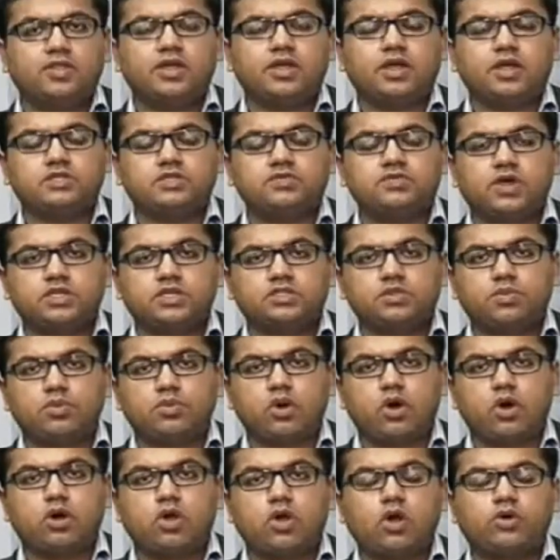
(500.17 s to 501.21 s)
as far as the
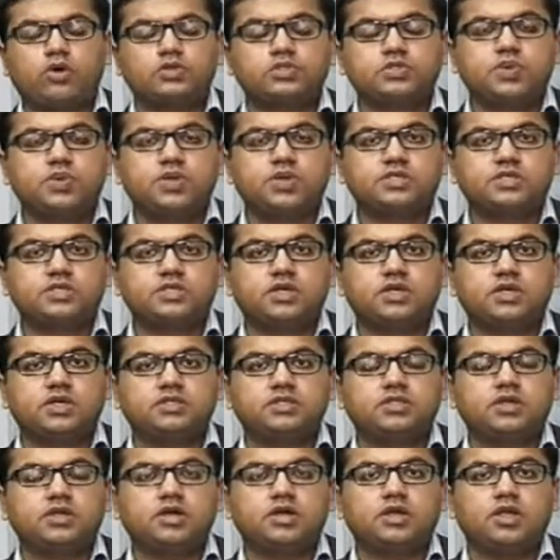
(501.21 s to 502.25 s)
broad auto space is
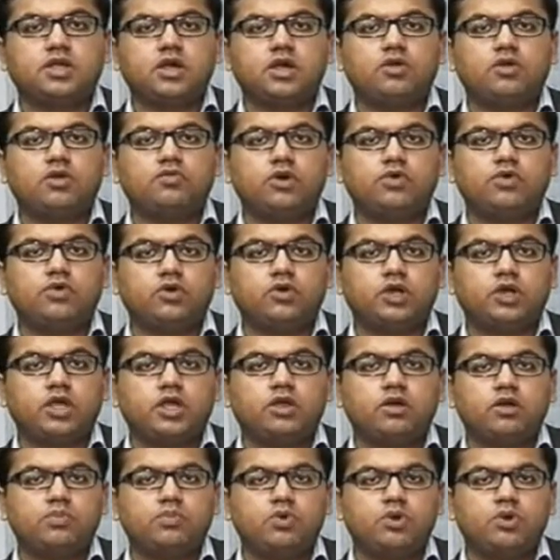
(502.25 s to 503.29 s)
concerned, one would take a
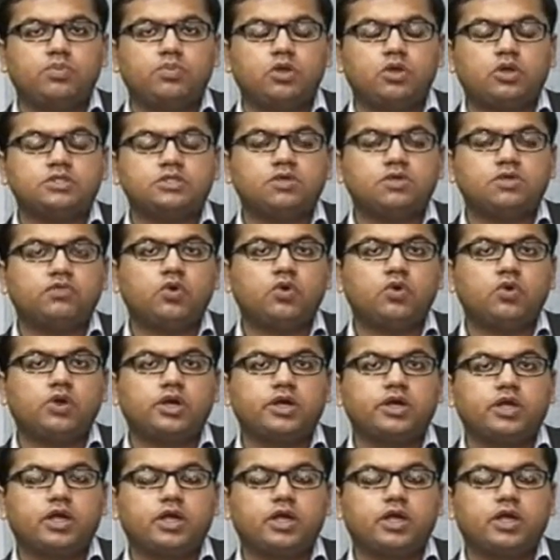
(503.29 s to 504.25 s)
more positive view on it.